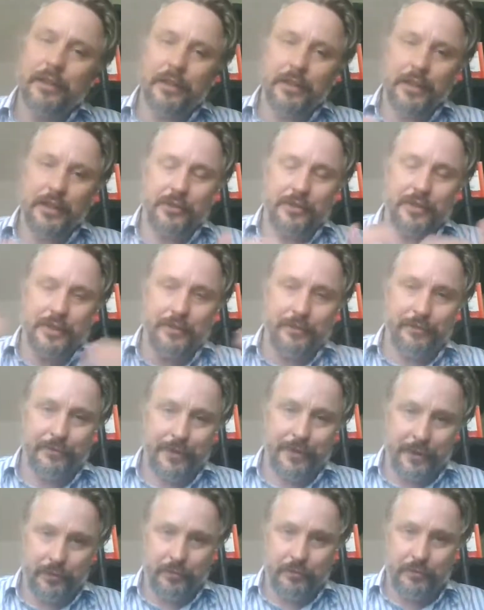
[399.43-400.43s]
use of
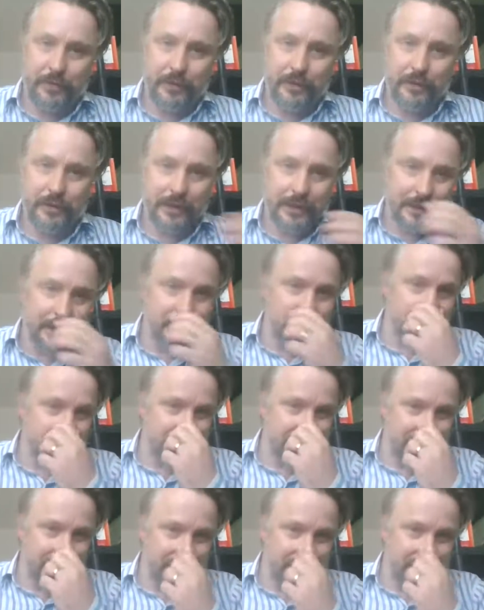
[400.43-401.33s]
film is not good.